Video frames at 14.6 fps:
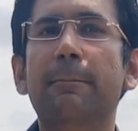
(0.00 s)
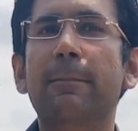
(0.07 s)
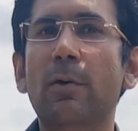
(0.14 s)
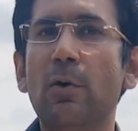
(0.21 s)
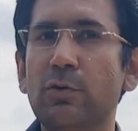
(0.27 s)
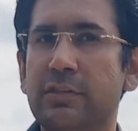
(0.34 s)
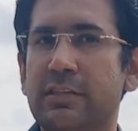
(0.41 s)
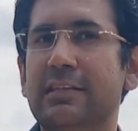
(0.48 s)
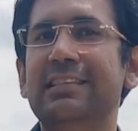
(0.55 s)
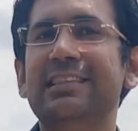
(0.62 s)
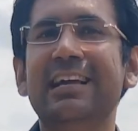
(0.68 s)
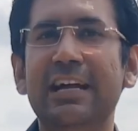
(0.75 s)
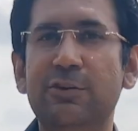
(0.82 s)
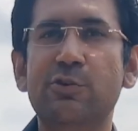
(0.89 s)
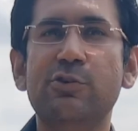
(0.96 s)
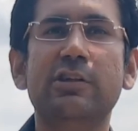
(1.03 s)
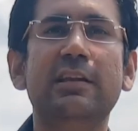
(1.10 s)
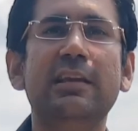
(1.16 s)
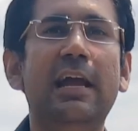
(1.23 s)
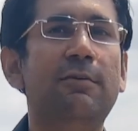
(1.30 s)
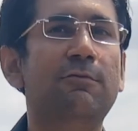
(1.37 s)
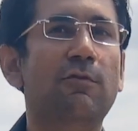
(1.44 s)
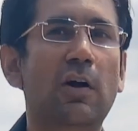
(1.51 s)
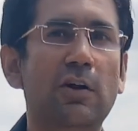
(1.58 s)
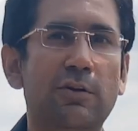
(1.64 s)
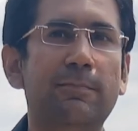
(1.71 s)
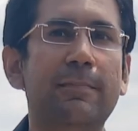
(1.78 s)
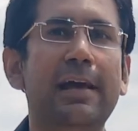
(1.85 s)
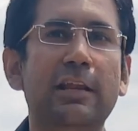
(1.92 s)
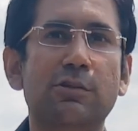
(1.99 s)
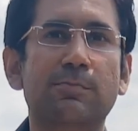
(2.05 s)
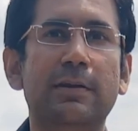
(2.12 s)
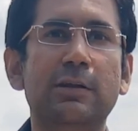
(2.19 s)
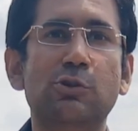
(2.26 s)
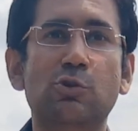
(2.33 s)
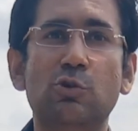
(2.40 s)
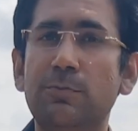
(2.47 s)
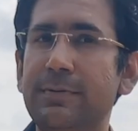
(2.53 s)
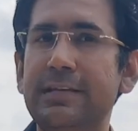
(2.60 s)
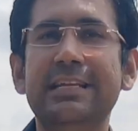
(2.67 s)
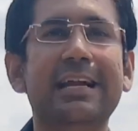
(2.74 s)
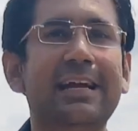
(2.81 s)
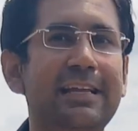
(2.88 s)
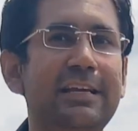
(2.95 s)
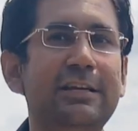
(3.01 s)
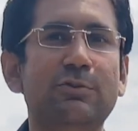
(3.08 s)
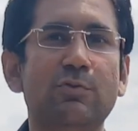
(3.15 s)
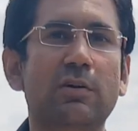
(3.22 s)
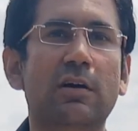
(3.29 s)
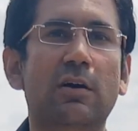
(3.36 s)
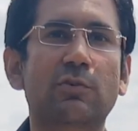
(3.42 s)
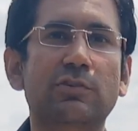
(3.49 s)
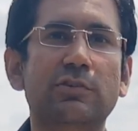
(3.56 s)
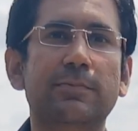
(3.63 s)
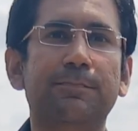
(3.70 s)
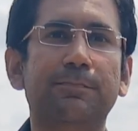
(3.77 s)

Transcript: both nitrogen and water management should be taken into account.